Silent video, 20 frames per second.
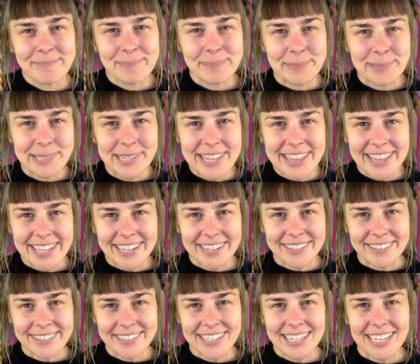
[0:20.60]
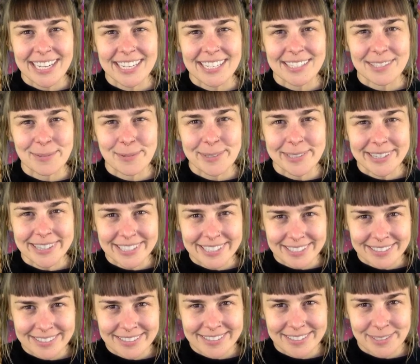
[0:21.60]
Breathe out and
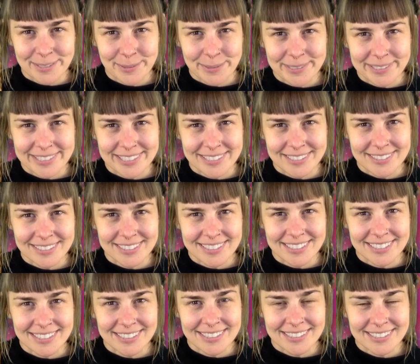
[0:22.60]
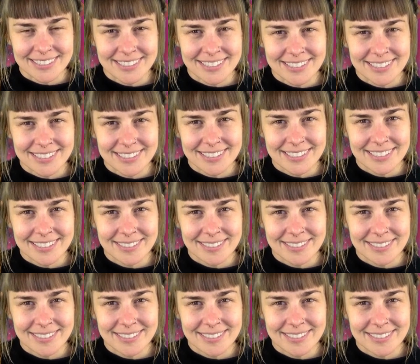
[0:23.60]
release your resistance.